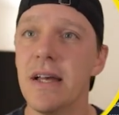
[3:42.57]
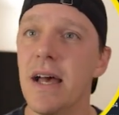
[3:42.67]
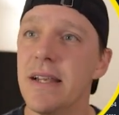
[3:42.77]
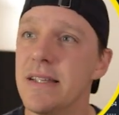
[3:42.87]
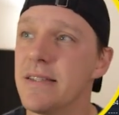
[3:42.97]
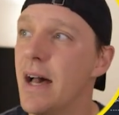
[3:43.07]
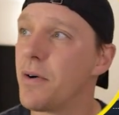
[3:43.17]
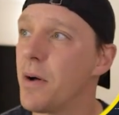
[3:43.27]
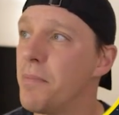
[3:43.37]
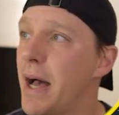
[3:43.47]
and he's now
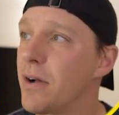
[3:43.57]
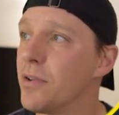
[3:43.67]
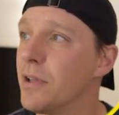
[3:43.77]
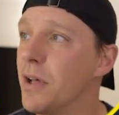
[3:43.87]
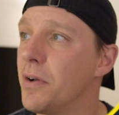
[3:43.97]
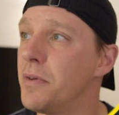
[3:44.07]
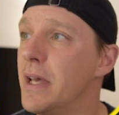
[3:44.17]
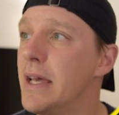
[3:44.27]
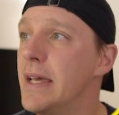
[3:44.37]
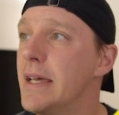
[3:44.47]
come back on loan.
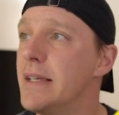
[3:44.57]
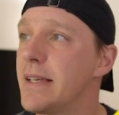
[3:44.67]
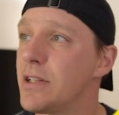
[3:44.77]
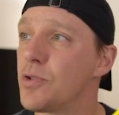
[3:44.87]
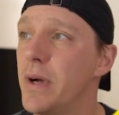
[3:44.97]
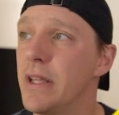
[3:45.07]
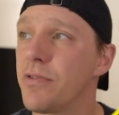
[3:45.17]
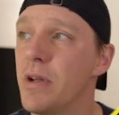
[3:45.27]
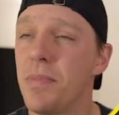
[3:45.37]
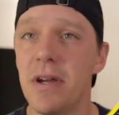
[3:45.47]
He's had
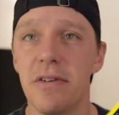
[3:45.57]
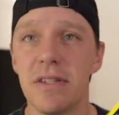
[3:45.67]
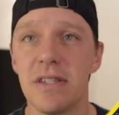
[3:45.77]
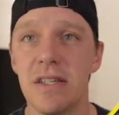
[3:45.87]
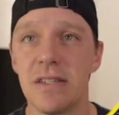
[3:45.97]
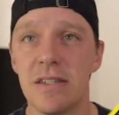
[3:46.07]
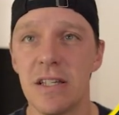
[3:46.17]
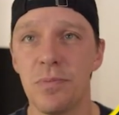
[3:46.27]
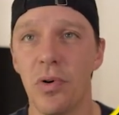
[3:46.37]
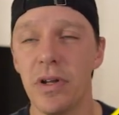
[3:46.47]
23 appearances,
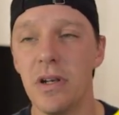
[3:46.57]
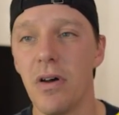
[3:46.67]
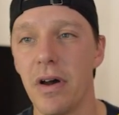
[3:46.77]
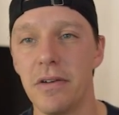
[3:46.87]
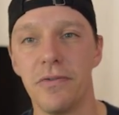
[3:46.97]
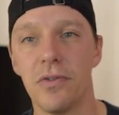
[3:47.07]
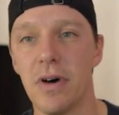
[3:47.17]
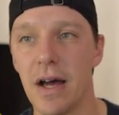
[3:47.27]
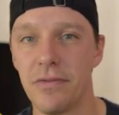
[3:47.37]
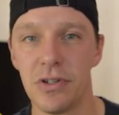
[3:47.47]

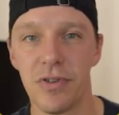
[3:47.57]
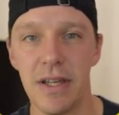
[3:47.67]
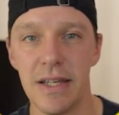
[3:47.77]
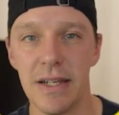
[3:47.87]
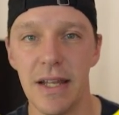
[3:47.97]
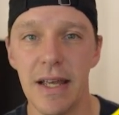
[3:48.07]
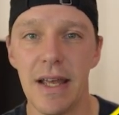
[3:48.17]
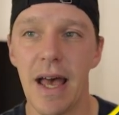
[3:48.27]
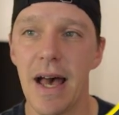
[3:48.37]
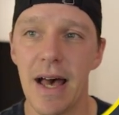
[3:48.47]
6.94 average rating,
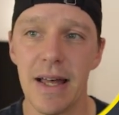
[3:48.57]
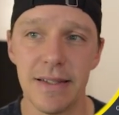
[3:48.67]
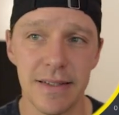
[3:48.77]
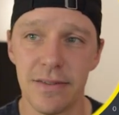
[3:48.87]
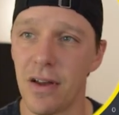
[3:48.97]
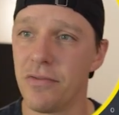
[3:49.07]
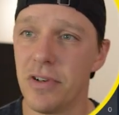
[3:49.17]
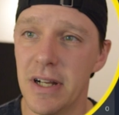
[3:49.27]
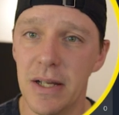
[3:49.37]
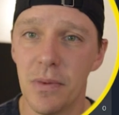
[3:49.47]
and done
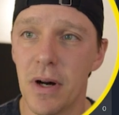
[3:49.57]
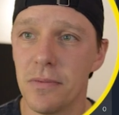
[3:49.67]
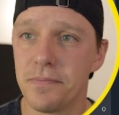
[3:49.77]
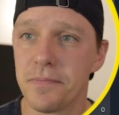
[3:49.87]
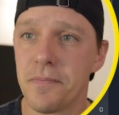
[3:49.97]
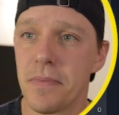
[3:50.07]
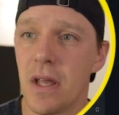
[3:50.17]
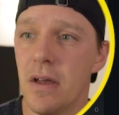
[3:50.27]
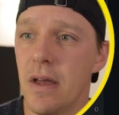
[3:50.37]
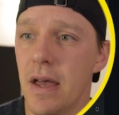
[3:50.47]
really well.
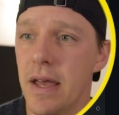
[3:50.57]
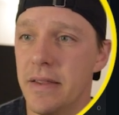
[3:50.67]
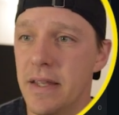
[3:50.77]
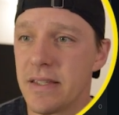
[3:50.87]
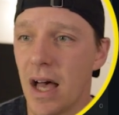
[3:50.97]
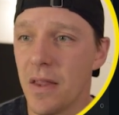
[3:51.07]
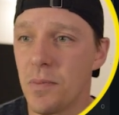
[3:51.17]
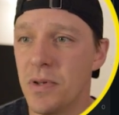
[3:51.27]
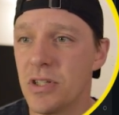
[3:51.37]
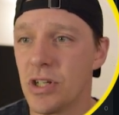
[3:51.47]
In this other
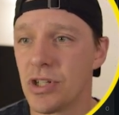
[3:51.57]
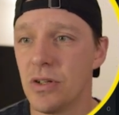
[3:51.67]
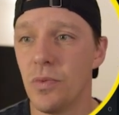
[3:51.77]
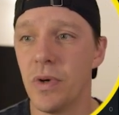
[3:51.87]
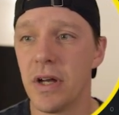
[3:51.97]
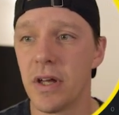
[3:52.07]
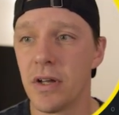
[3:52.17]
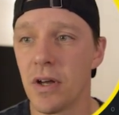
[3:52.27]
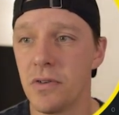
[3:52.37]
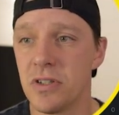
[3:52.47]
position, we're going
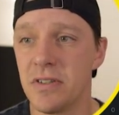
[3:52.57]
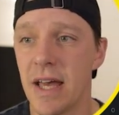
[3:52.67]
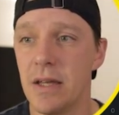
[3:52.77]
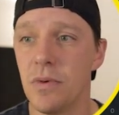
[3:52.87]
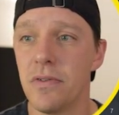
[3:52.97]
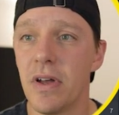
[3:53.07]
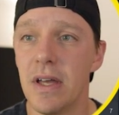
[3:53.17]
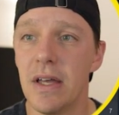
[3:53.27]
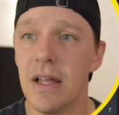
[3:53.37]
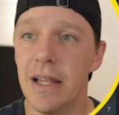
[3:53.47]
to go today with
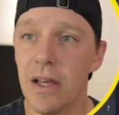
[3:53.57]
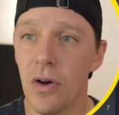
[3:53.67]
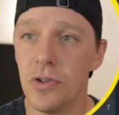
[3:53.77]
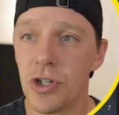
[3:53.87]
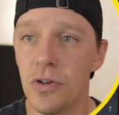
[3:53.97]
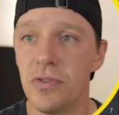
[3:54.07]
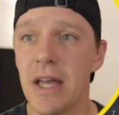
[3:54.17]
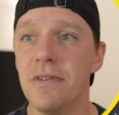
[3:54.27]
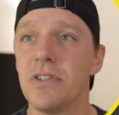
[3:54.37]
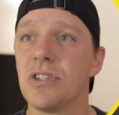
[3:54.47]
Leojo
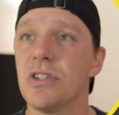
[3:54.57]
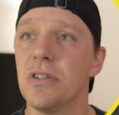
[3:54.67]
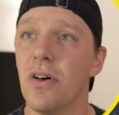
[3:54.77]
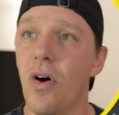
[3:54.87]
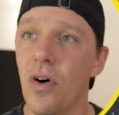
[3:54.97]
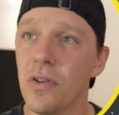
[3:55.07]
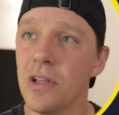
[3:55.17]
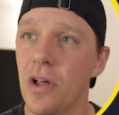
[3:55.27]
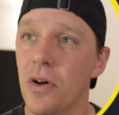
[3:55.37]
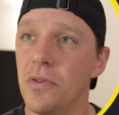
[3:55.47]
Davidson
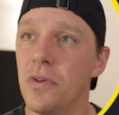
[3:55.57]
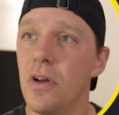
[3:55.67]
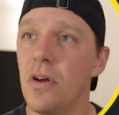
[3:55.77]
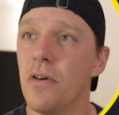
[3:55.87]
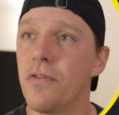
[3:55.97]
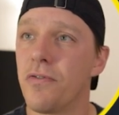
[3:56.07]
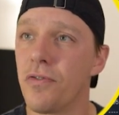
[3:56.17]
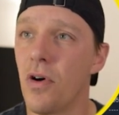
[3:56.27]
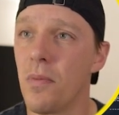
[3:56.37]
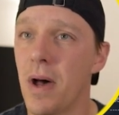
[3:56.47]
on loan
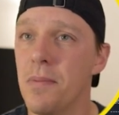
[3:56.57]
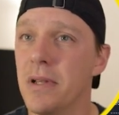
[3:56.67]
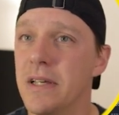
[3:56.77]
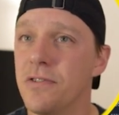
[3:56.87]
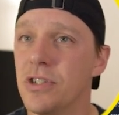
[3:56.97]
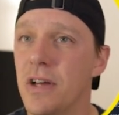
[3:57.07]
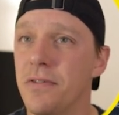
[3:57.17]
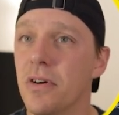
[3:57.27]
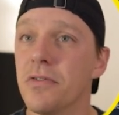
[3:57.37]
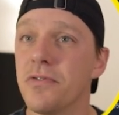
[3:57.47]
from, I believe,
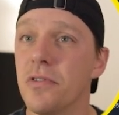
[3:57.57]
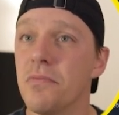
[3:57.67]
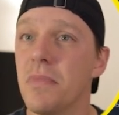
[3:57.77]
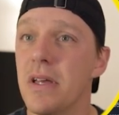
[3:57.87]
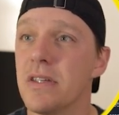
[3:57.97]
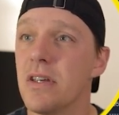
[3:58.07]
from